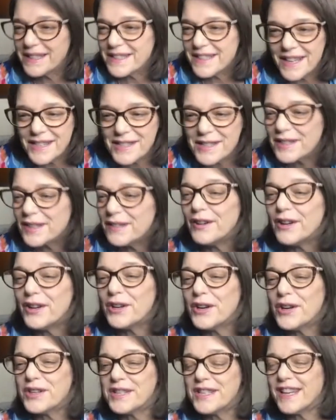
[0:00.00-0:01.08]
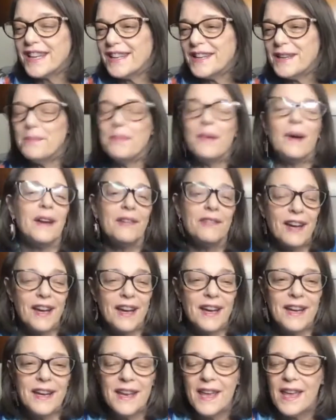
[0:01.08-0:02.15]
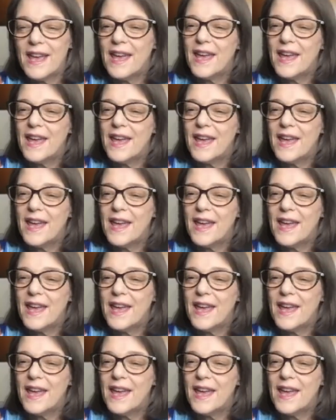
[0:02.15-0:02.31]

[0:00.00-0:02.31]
a Tesla of all cars to get hit by, right?